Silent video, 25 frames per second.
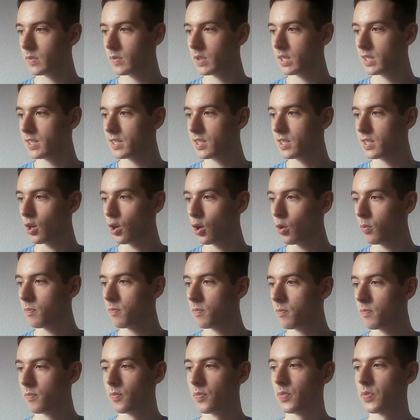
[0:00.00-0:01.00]
So
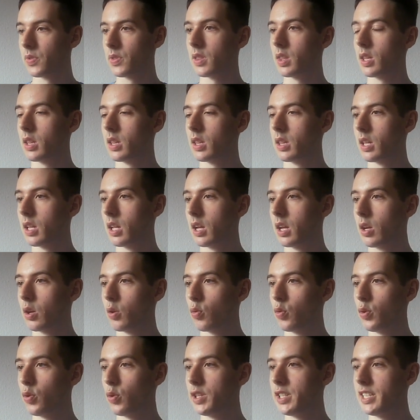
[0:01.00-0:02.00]

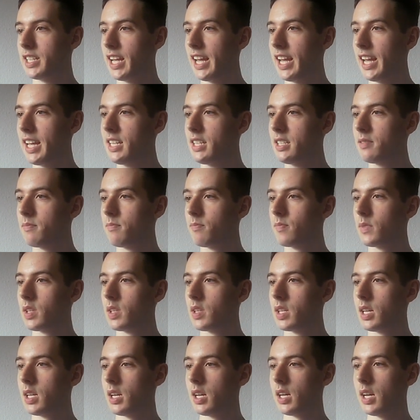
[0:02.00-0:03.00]
queen d eight,
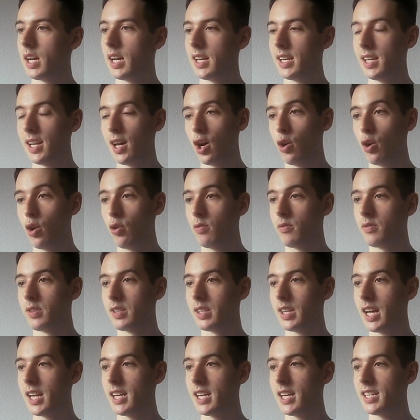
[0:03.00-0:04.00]
and now
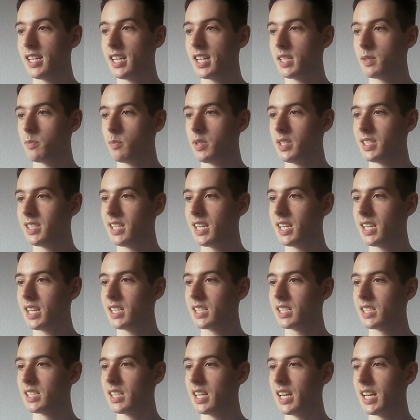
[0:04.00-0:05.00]
knight takes b
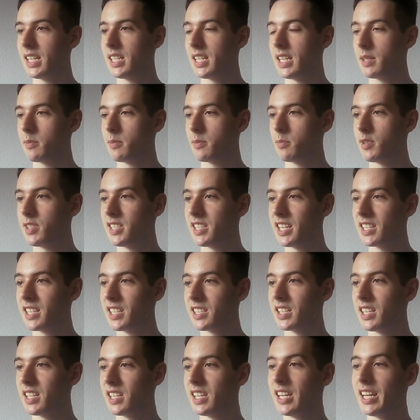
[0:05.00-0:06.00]
six, a takes b
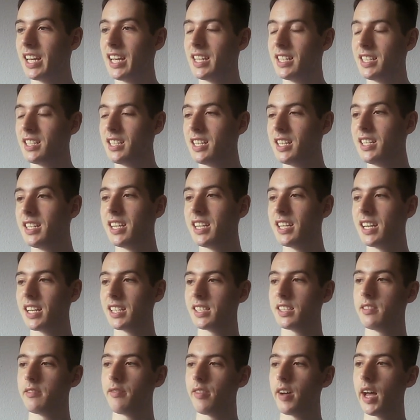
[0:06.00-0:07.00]
six, and a, e takes
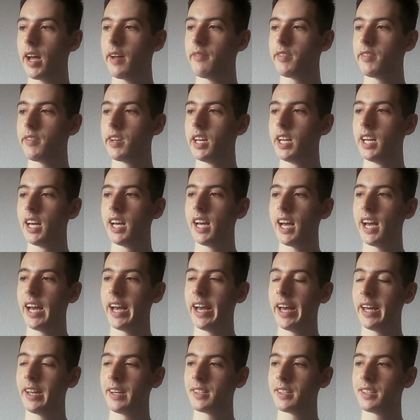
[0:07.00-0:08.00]
d five,
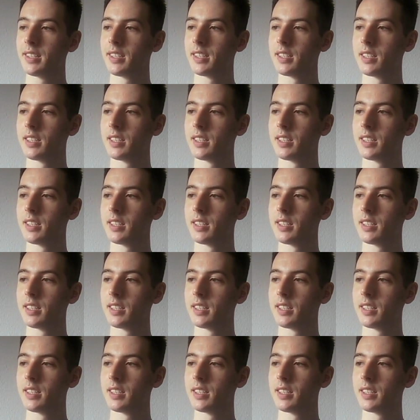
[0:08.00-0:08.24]
and